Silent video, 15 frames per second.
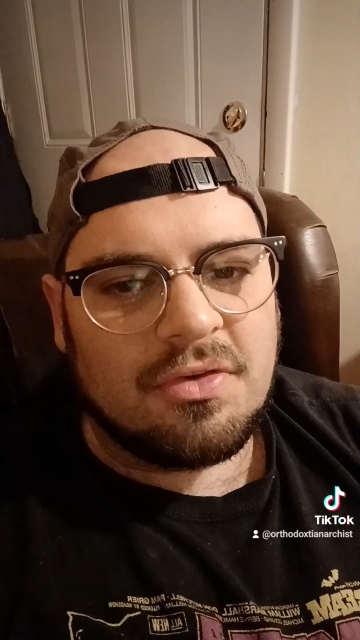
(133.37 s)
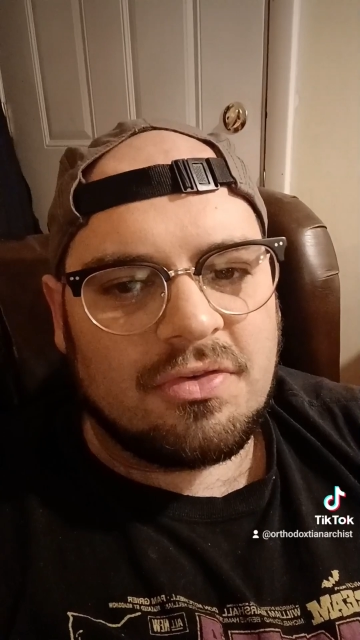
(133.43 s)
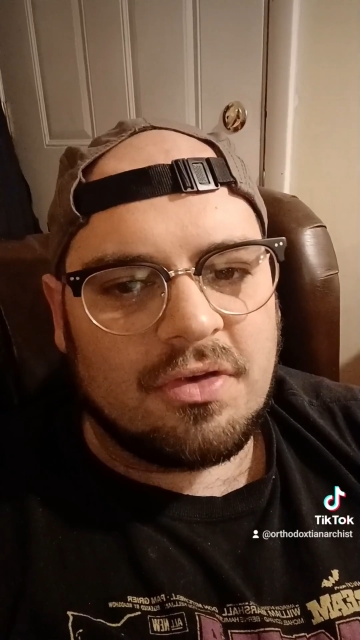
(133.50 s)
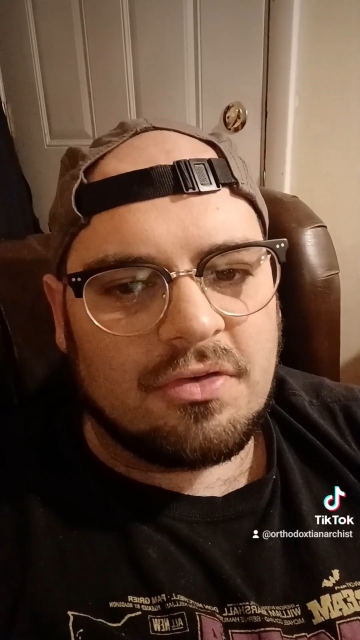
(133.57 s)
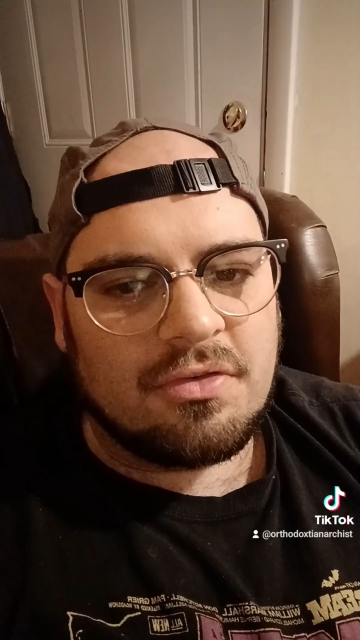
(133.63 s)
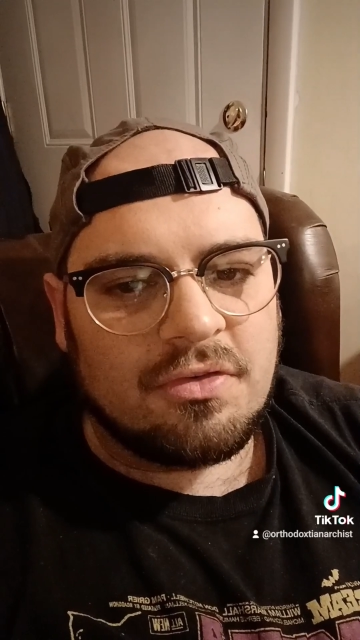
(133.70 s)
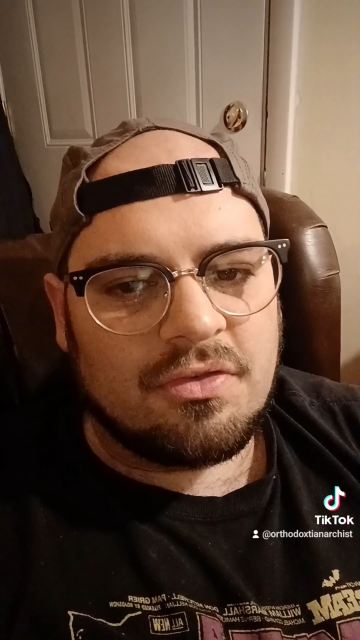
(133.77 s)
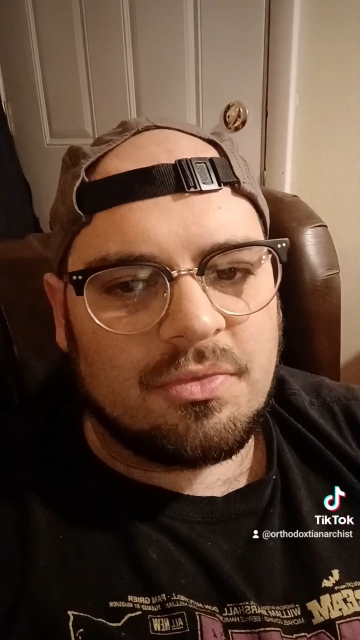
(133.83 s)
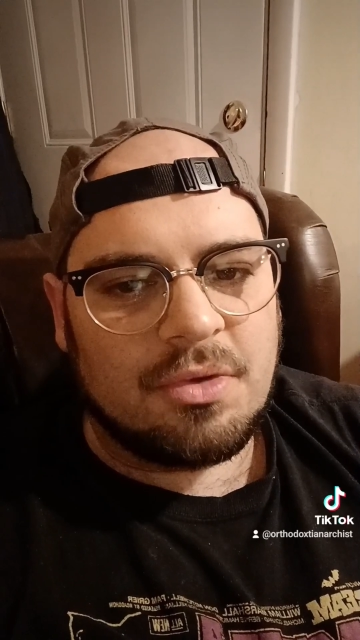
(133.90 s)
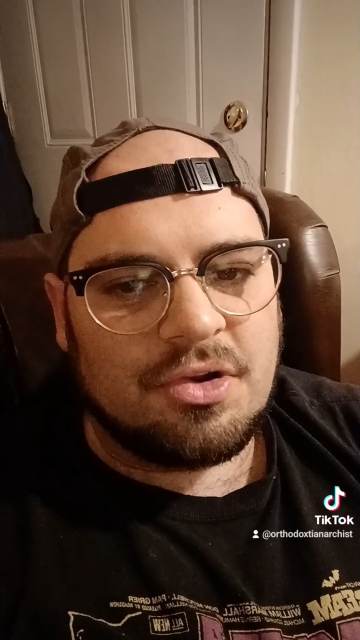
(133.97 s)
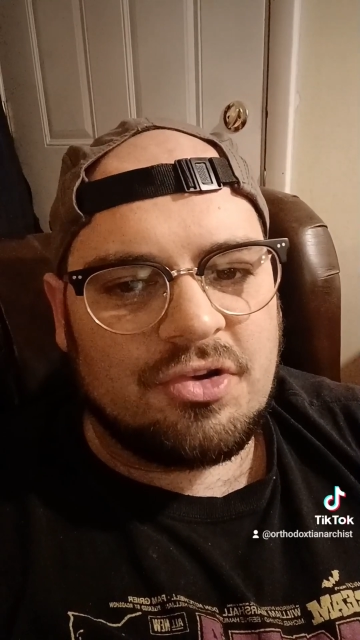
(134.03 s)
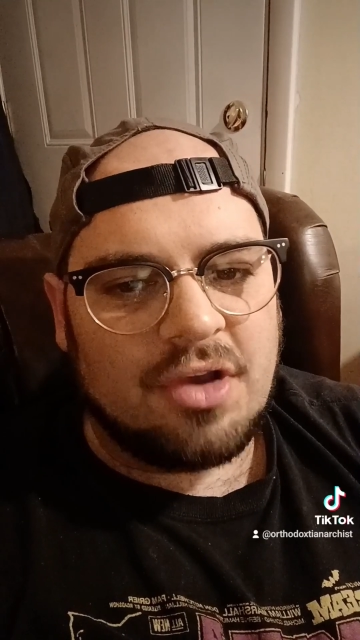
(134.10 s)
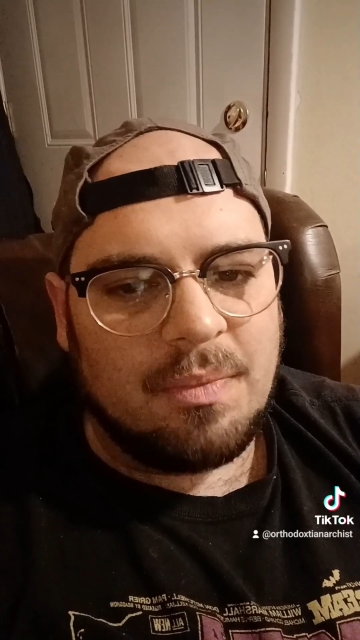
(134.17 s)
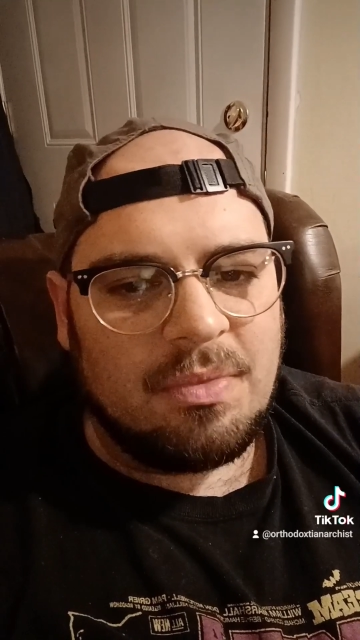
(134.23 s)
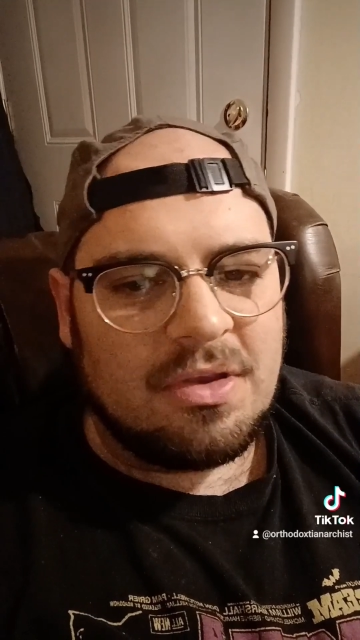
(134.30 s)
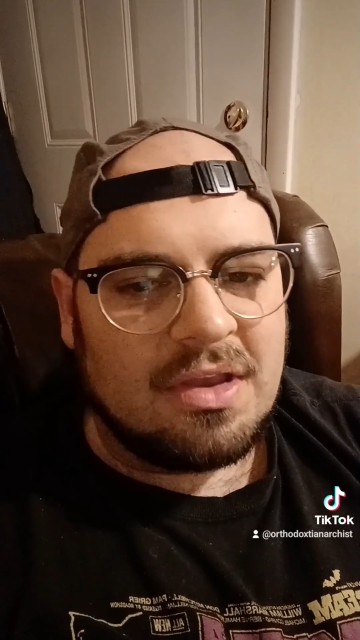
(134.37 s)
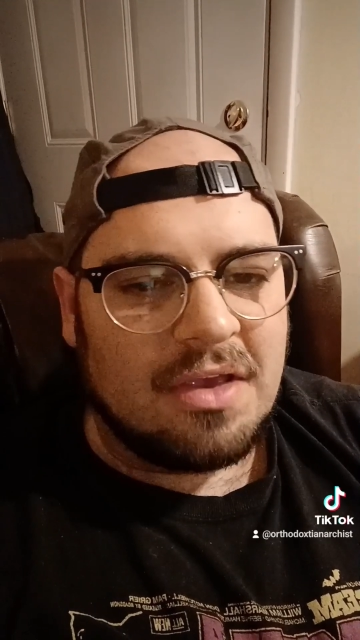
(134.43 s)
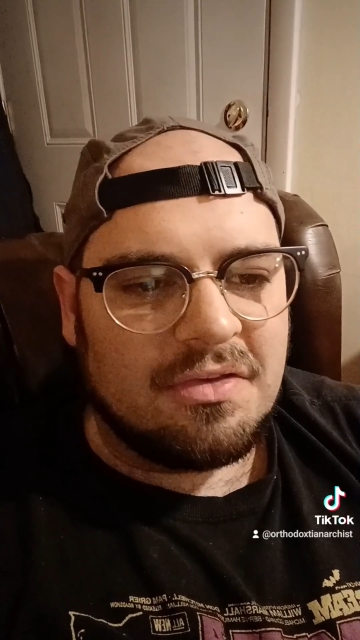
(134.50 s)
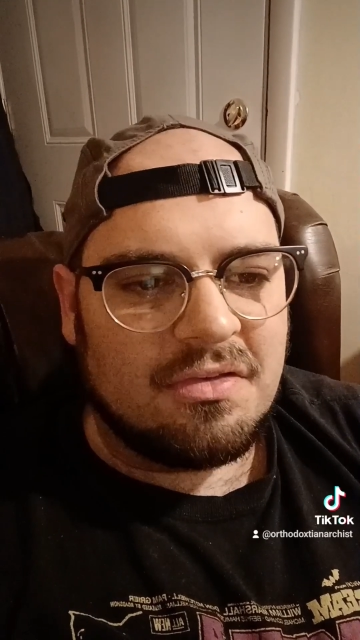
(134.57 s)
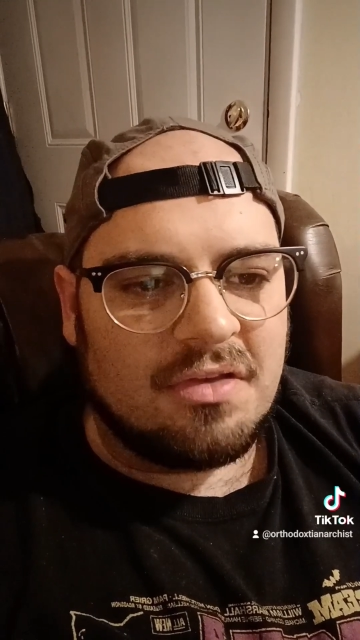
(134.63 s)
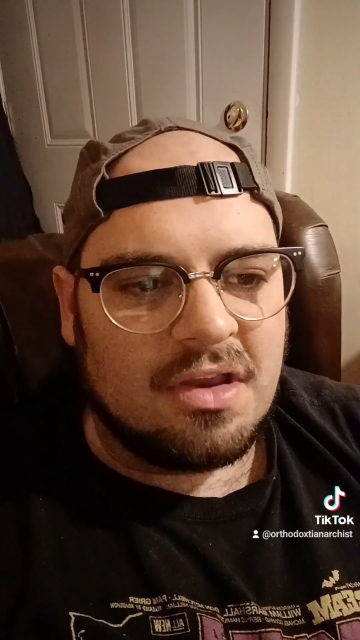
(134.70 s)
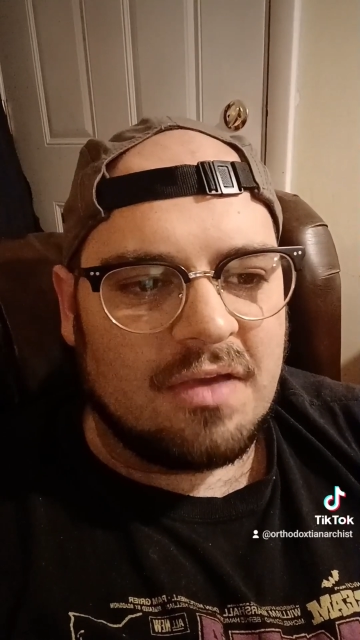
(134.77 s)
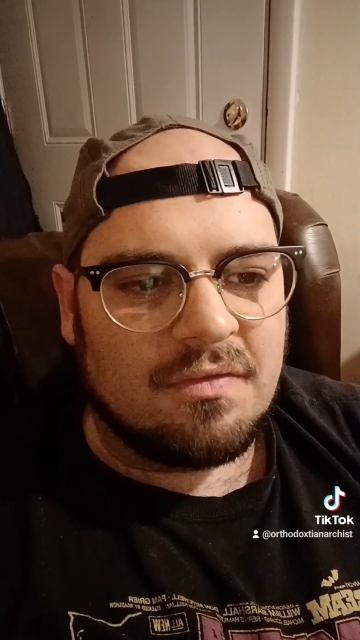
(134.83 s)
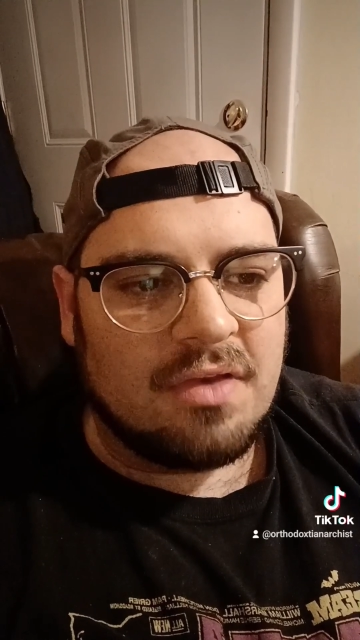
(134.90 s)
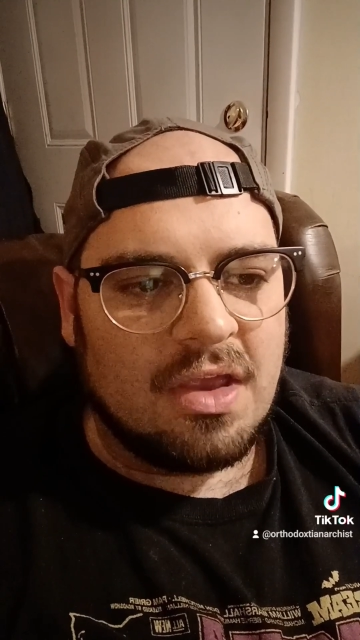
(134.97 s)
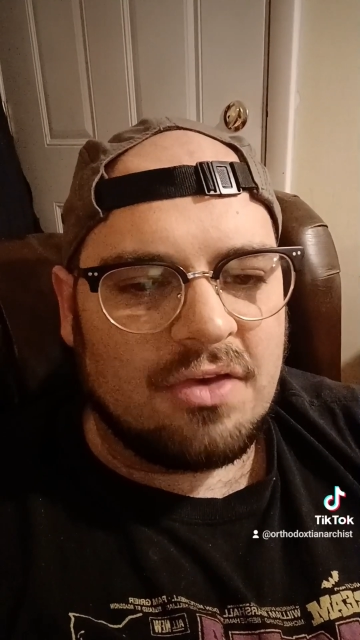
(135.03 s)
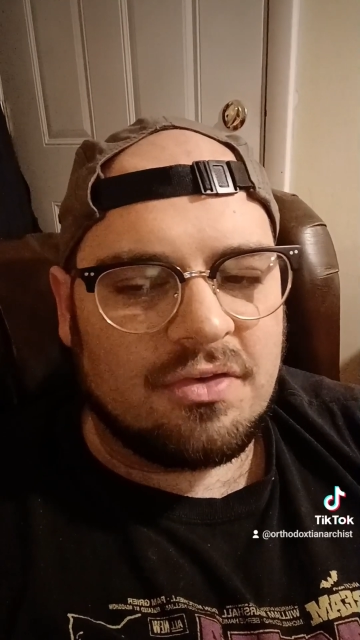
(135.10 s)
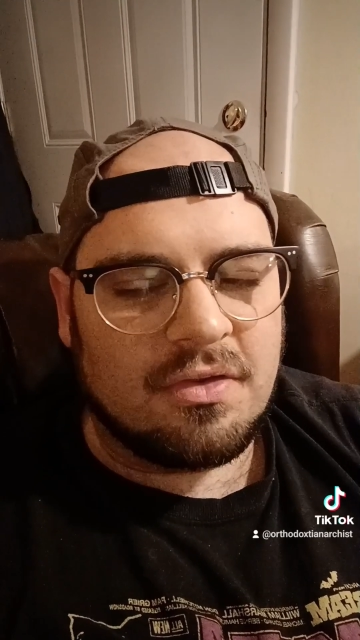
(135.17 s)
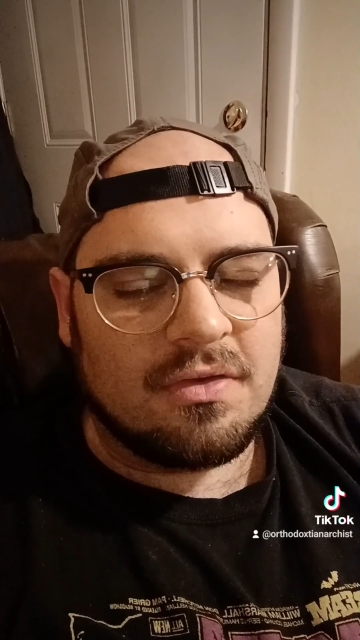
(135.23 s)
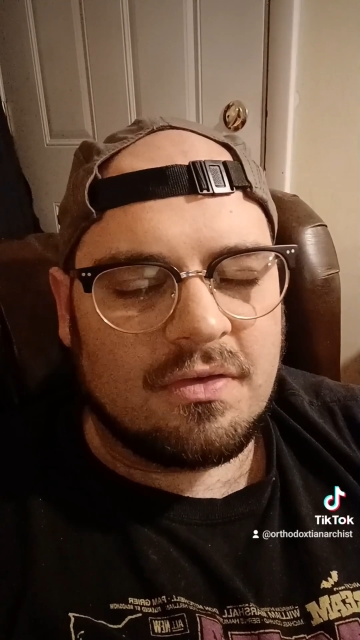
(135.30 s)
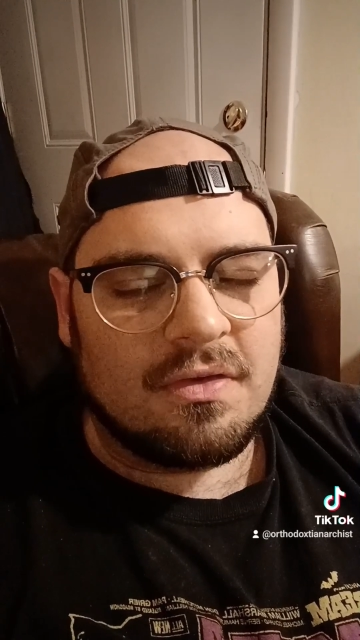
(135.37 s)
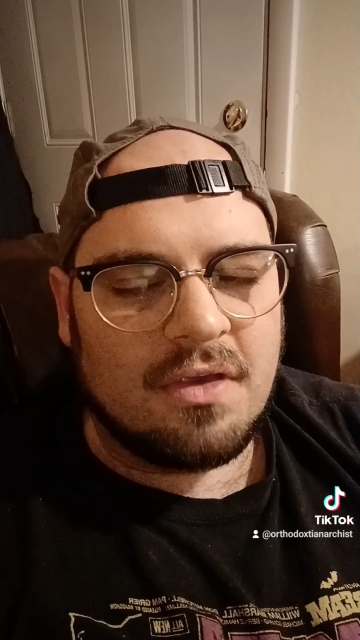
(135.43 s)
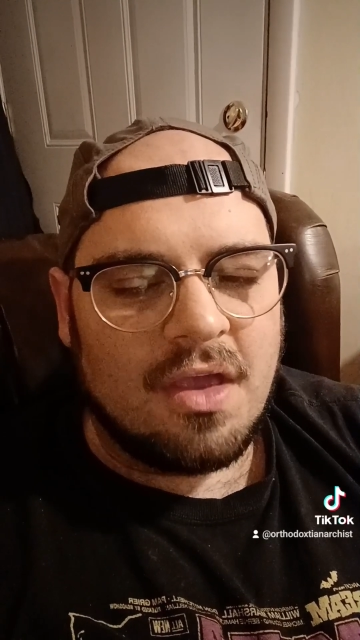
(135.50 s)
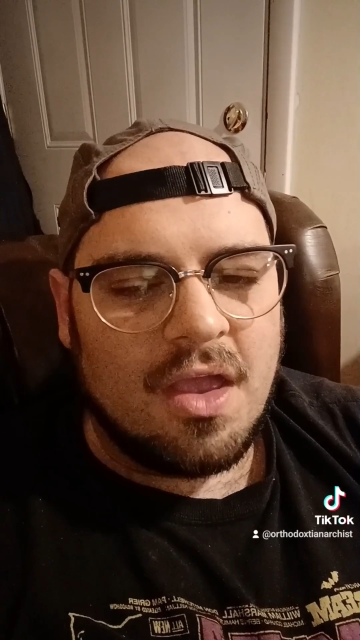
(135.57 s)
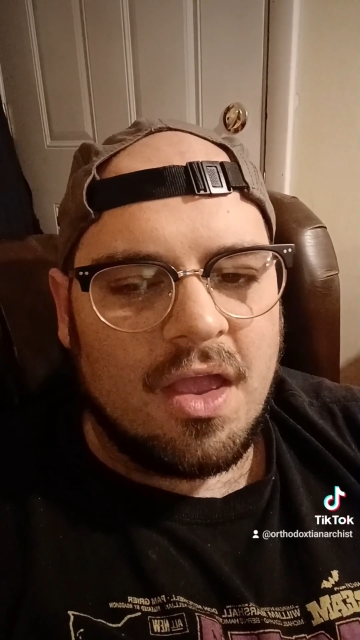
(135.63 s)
decisions which shape the destiny of nations.